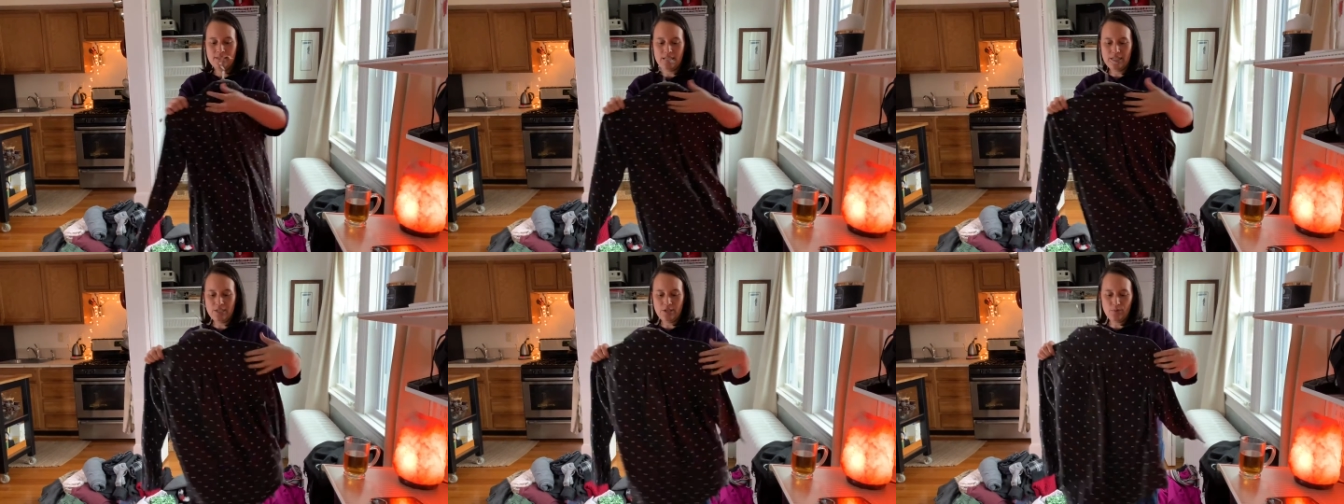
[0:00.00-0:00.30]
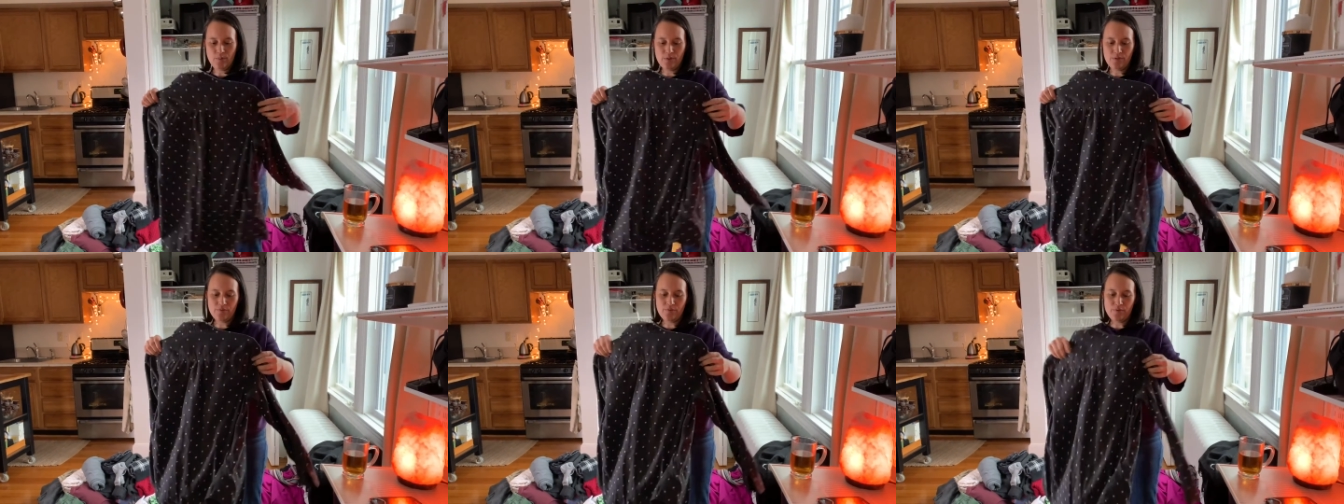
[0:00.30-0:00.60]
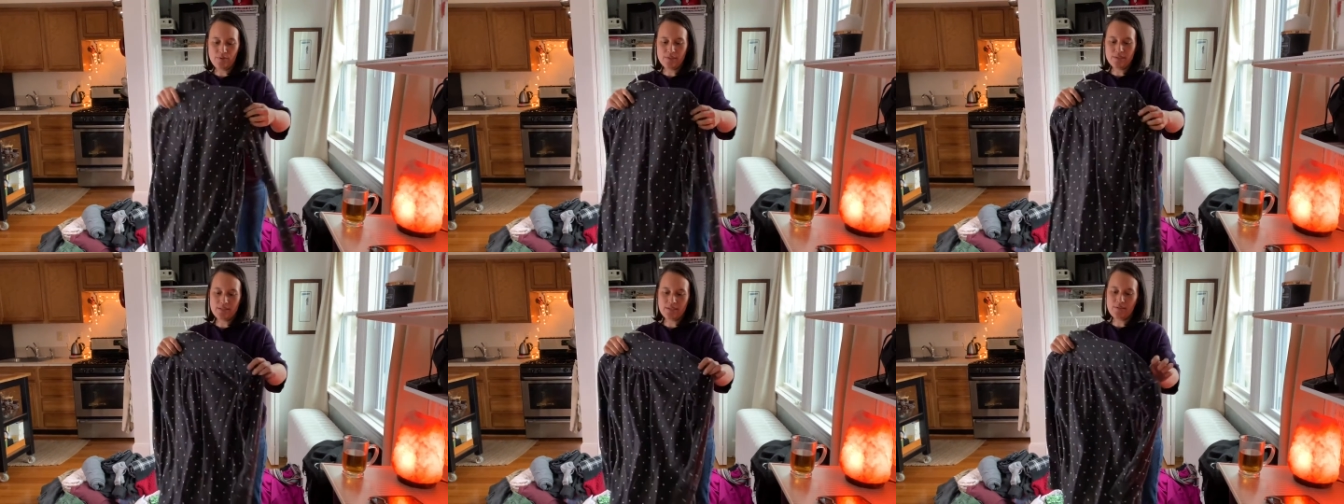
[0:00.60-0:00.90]
don't want to
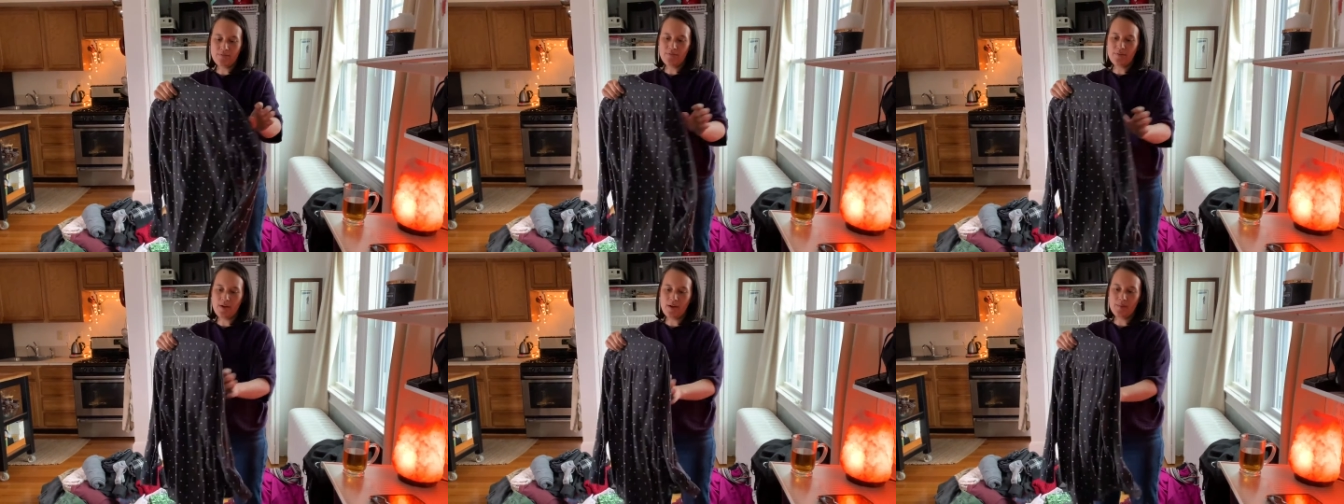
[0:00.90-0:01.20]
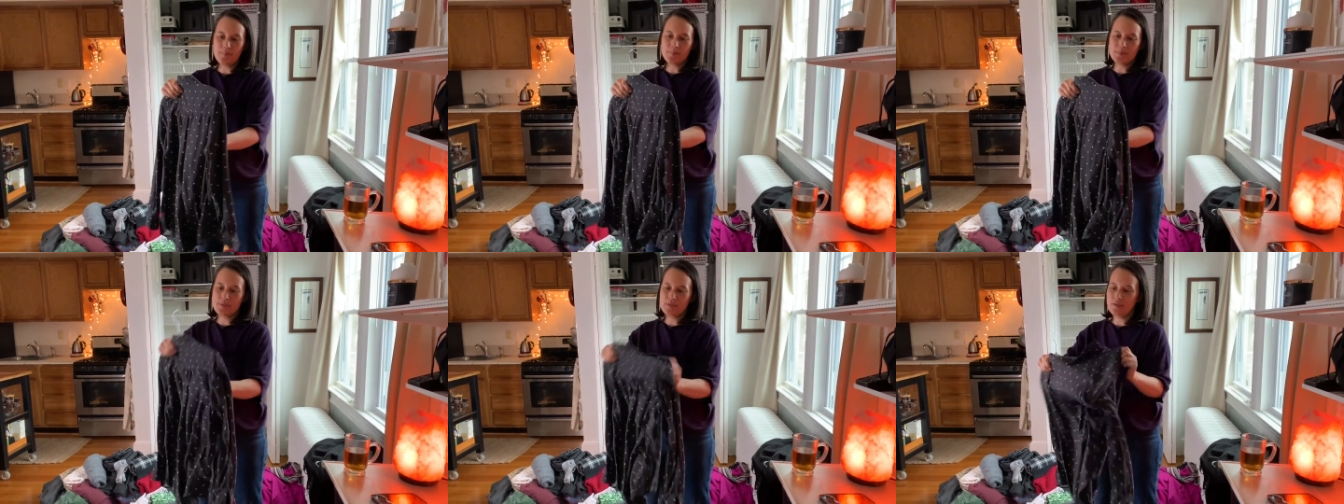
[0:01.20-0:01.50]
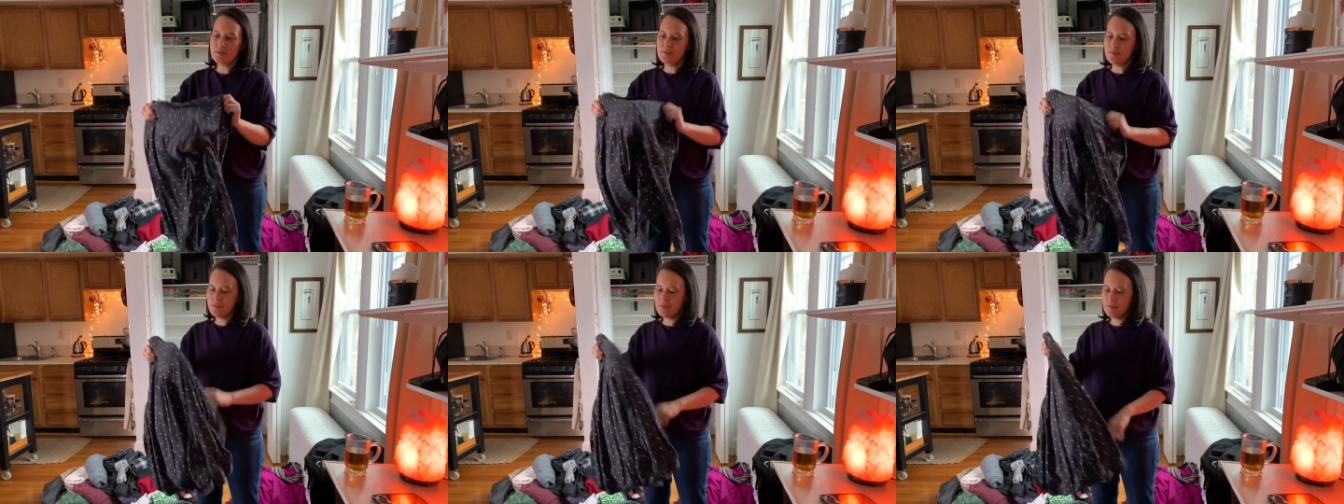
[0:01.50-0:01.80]
fold stuff up.
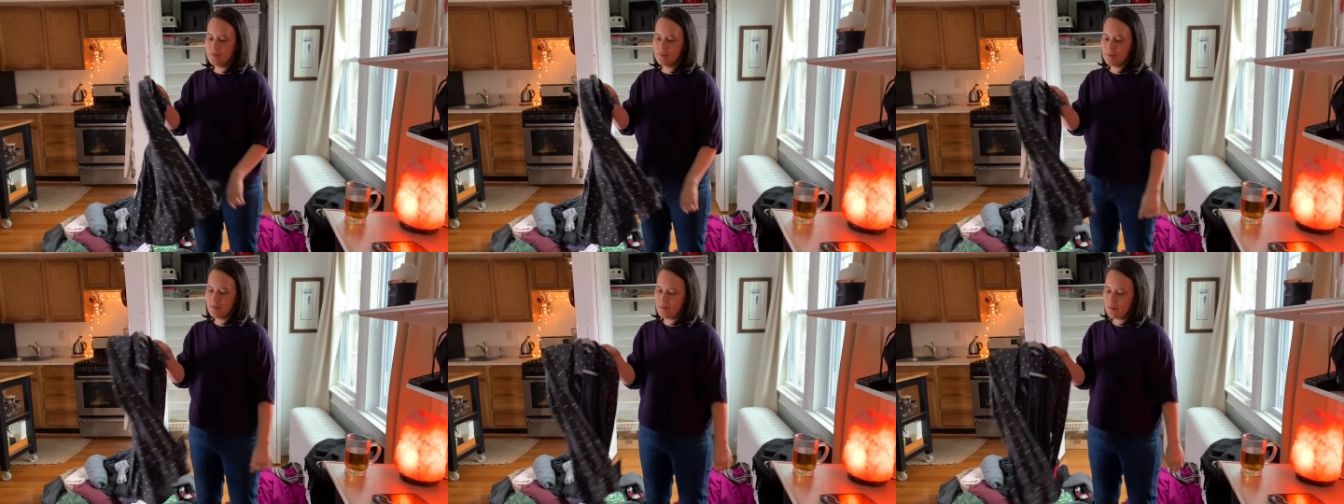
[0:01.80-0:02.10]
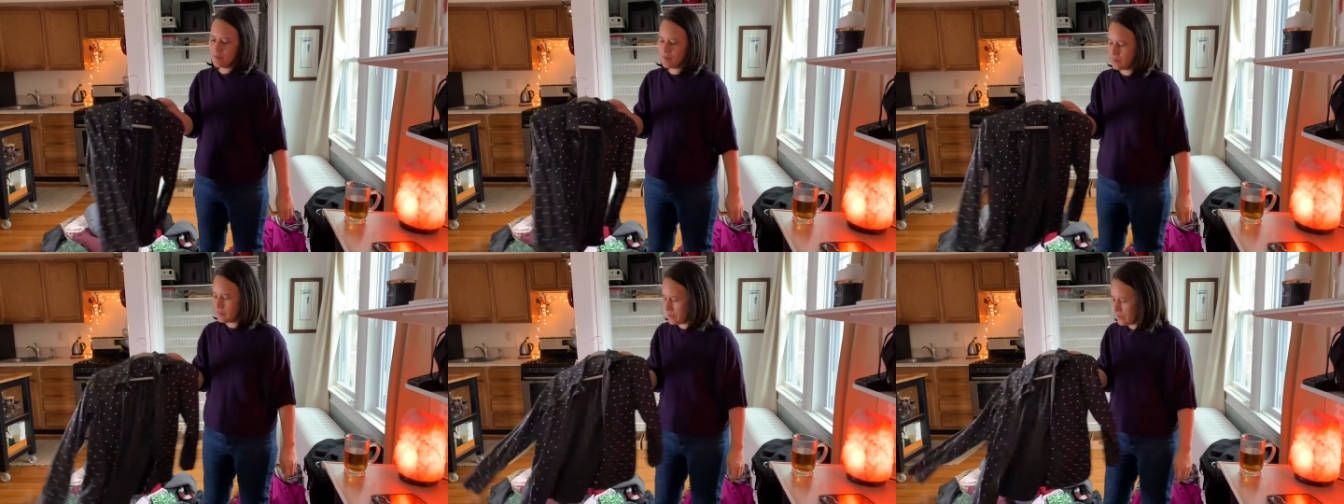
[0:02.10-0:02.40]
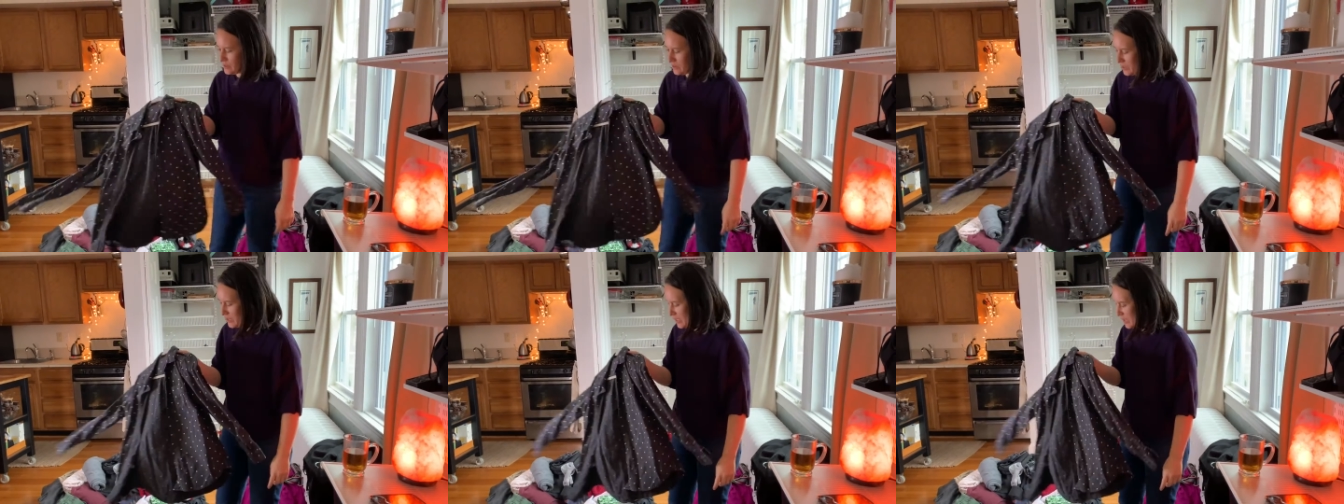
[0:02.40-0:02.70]
So
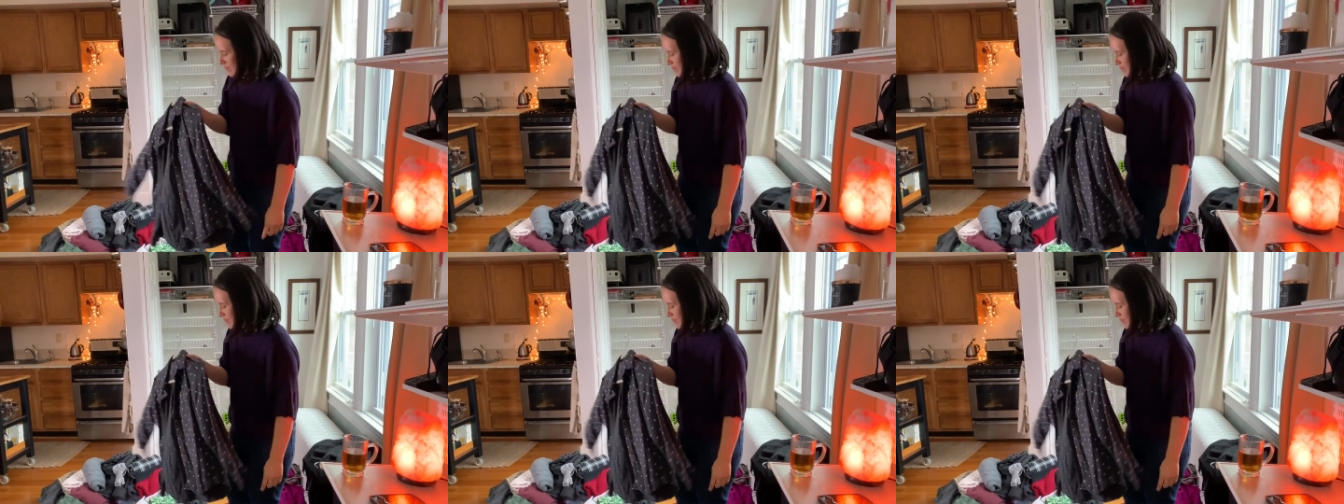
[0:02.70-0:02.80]
still going to keep